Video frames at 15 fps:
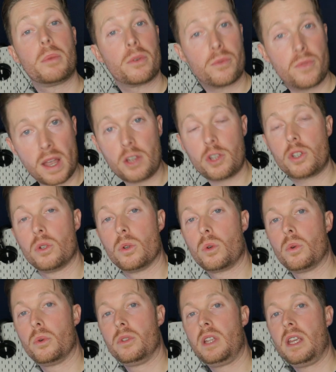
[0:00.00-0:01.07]
professional
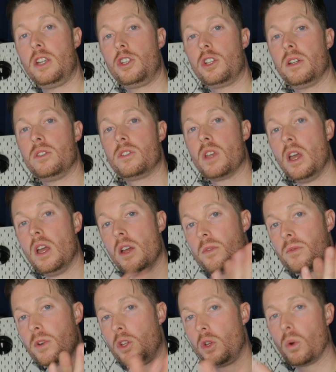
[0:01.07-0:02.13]
quotations
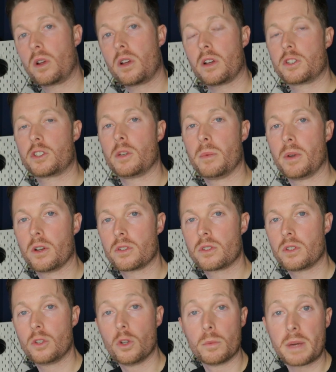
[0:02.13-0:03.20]
for your
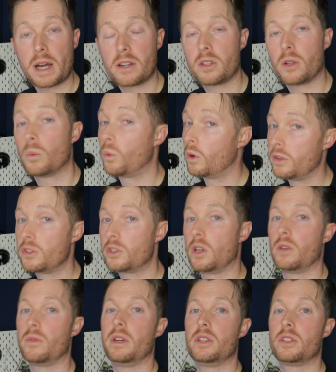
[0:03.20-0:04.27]
customers, no matter what
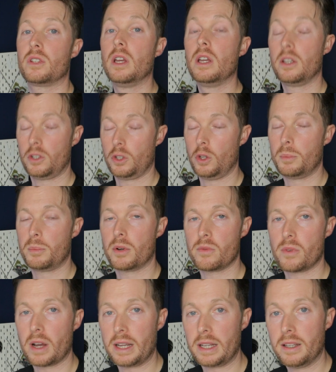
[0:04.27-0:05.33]
service you
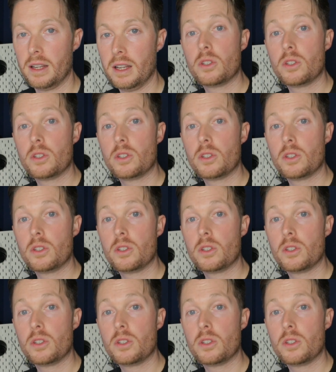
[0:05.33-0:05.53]
provide.